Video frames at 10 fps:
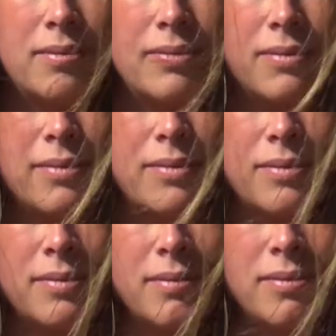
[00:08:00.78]

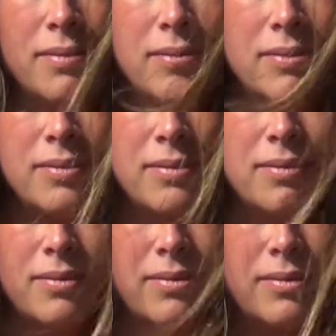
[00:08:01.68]

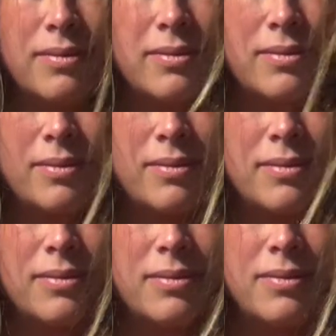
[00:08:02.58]

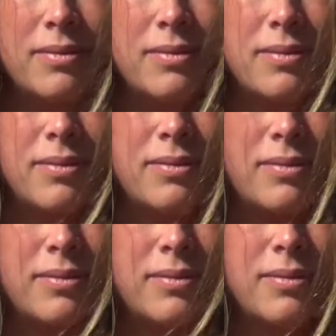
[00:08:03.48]

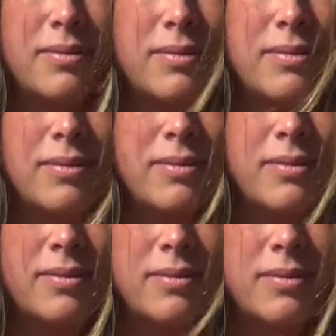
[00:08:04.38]

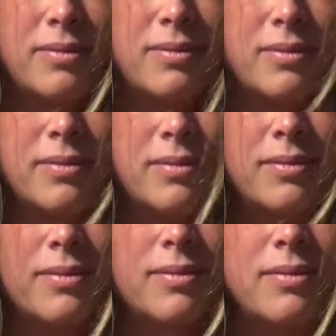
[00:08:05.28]

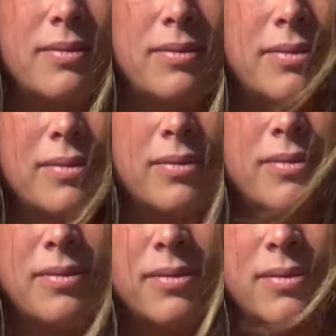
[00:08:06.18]

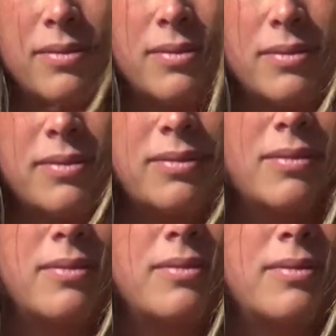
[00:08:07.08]

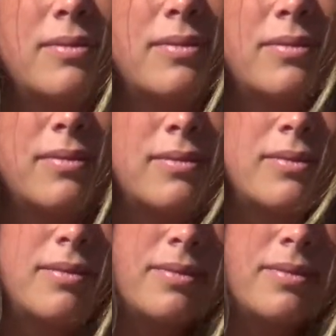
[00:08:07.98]
(silent)